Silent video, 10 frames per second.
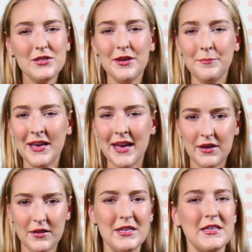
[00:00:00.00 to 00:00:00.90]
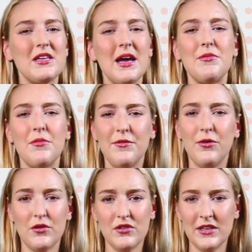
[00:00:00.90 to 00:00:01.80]
like MyHeritage have
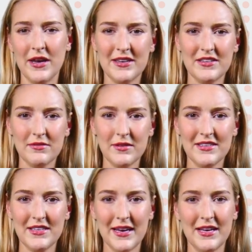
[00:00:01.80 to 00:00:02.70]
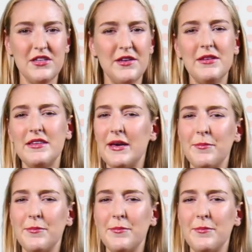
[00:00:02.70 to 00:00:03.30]
revolutionized investigations